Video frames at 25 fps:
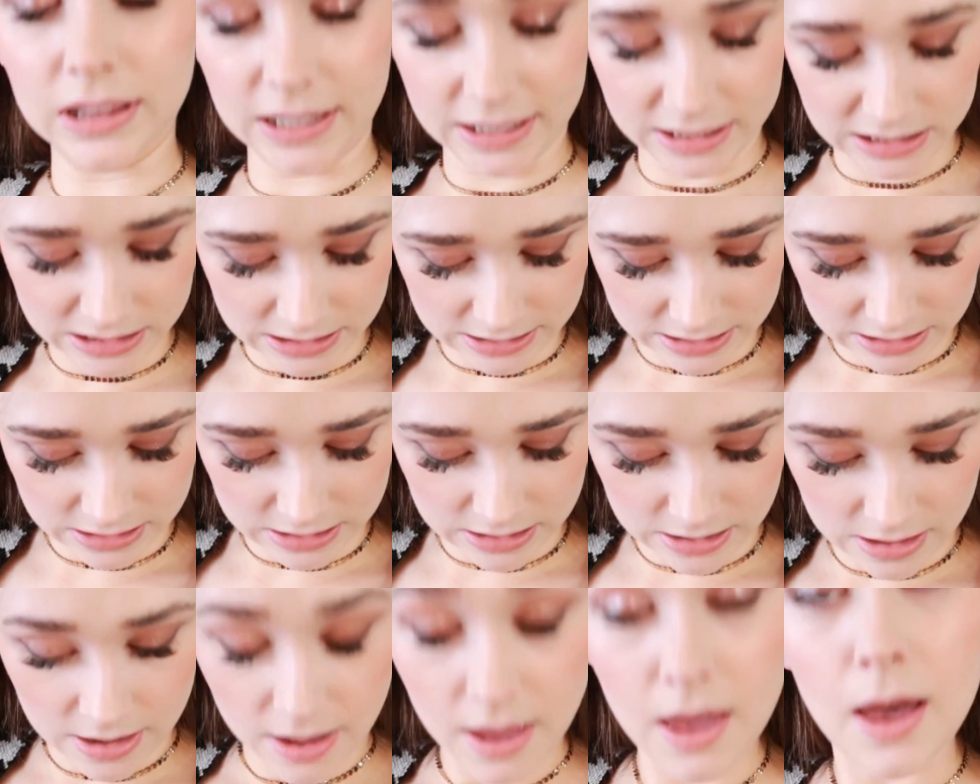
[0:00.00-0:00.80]

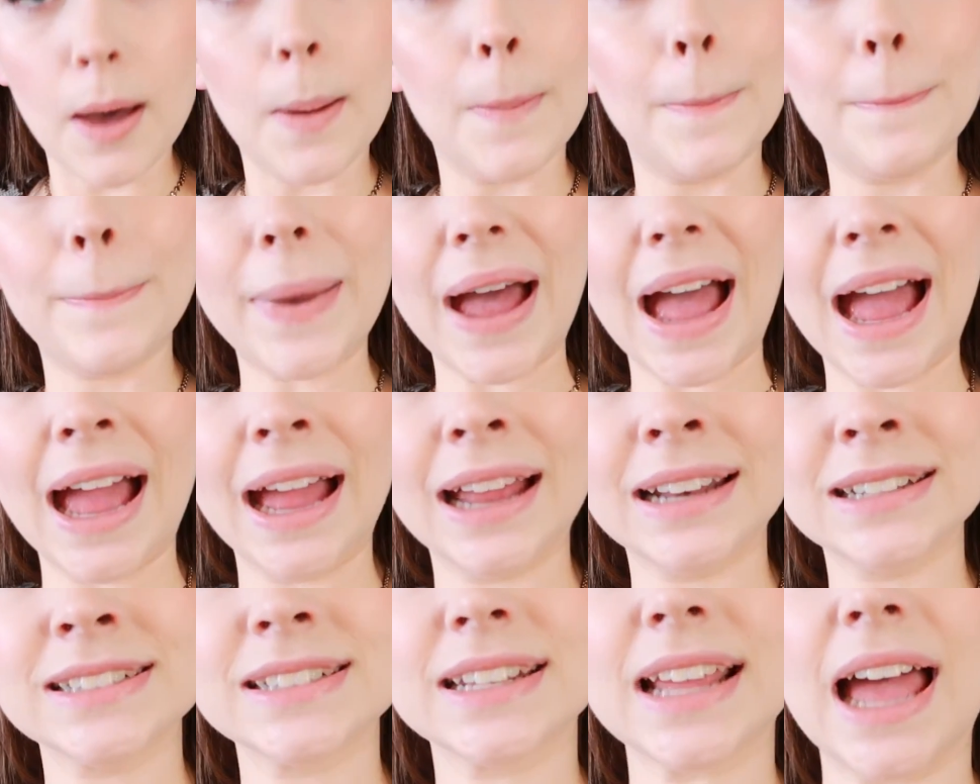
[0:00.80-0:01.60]
little
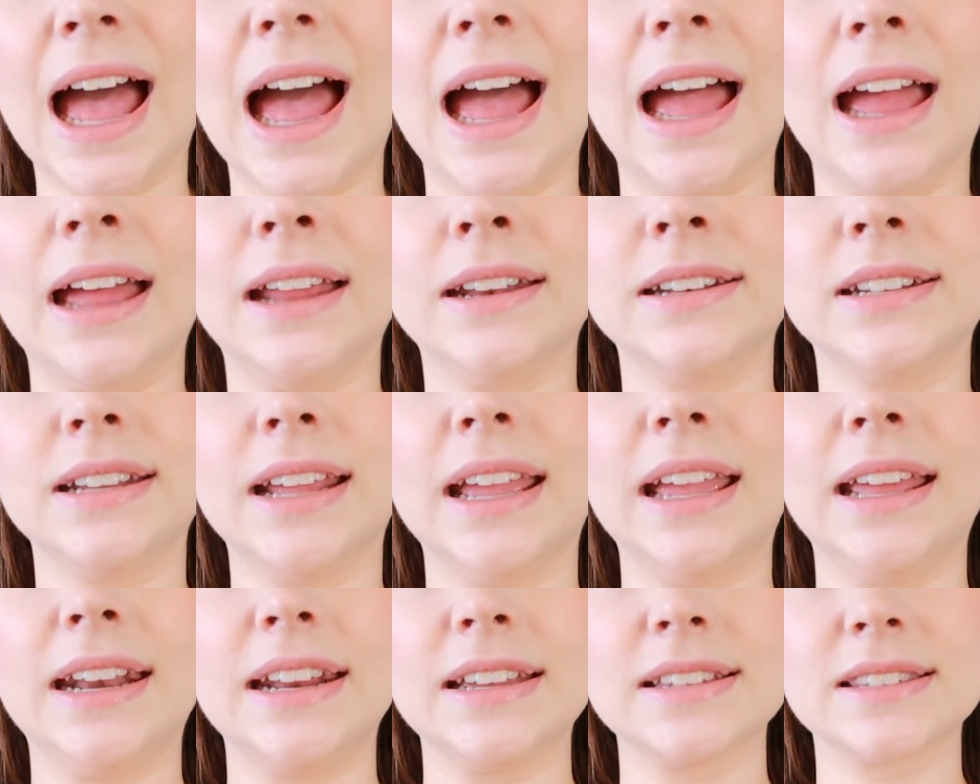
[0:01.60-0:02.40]
band and
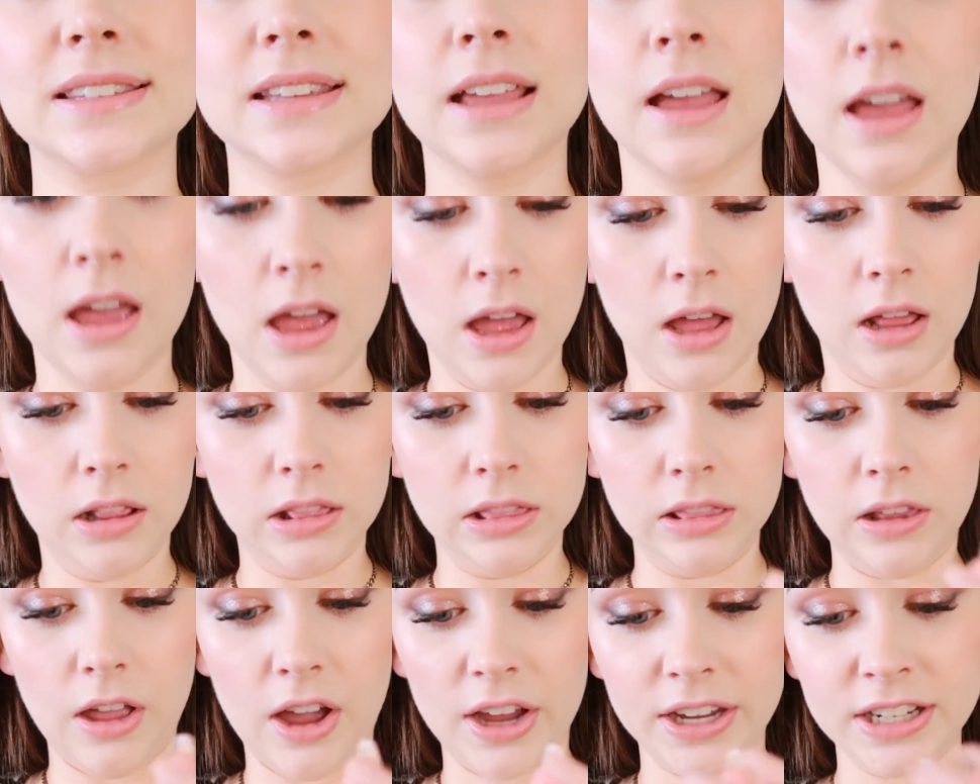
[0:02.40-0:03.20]
it is
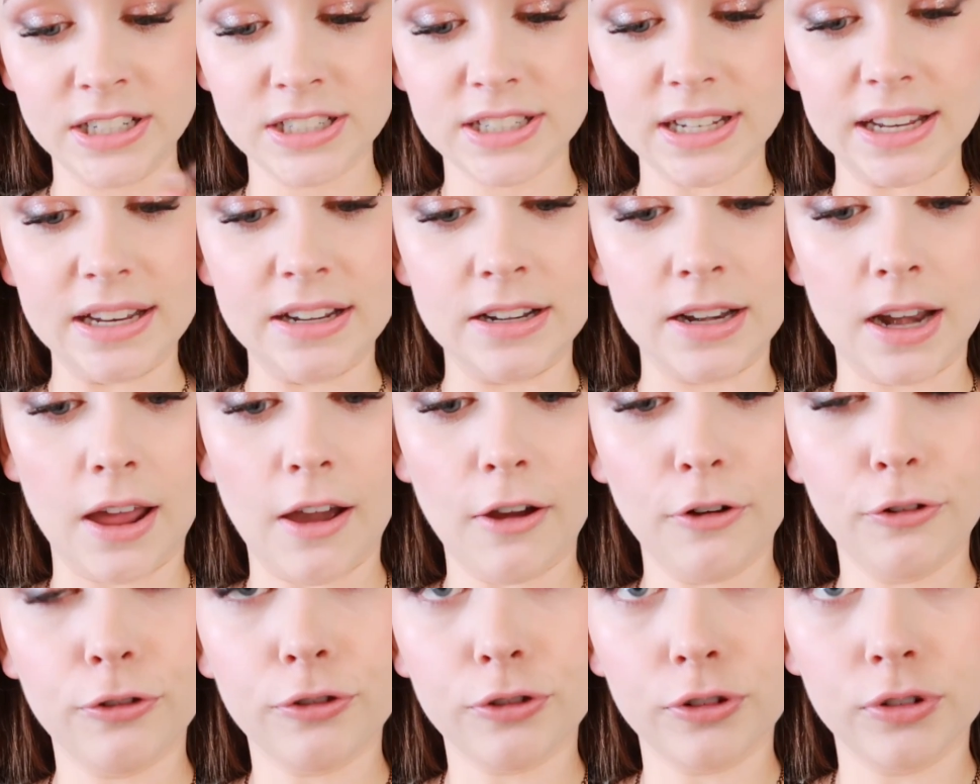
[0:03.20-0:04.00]
lined
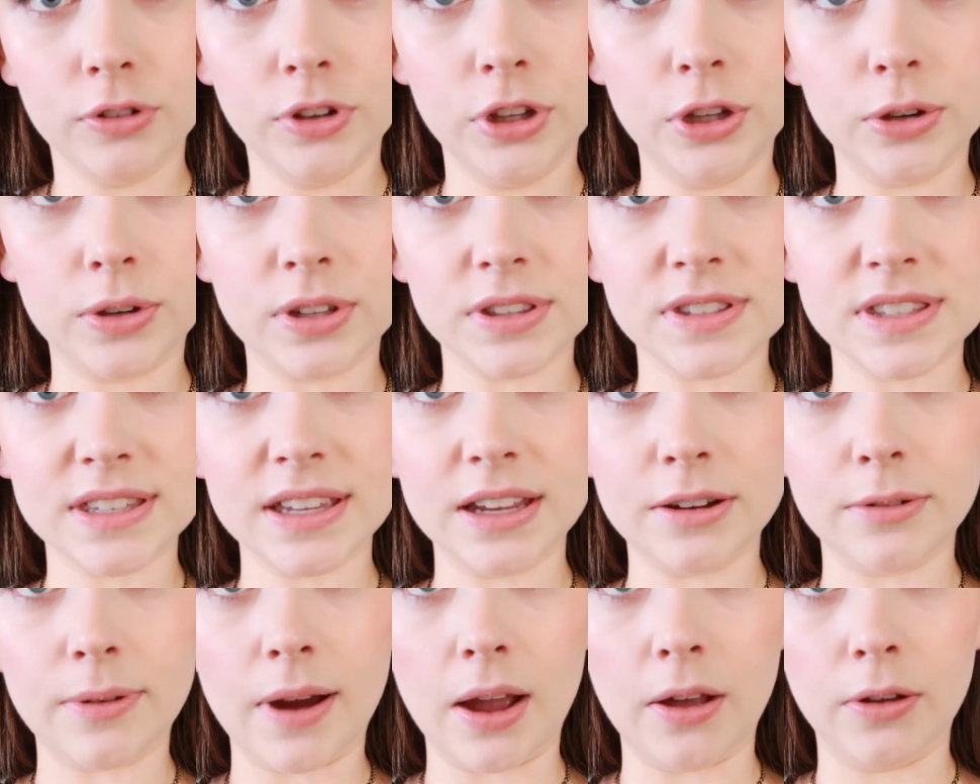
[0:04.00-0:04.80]
enough, you can
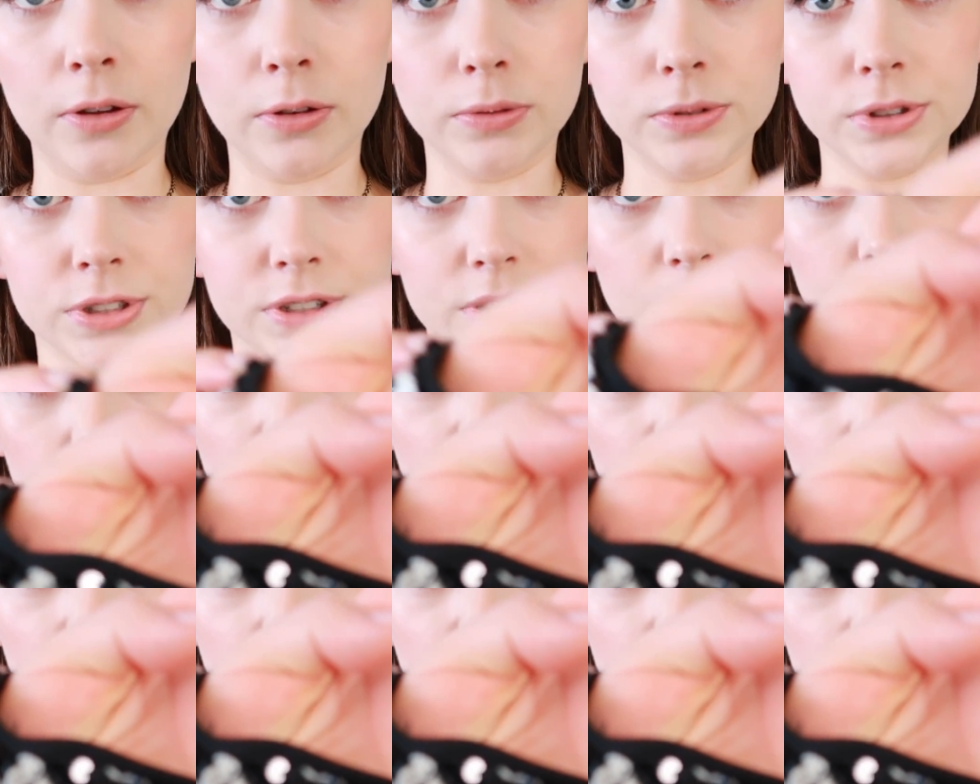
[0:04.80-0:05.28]
see around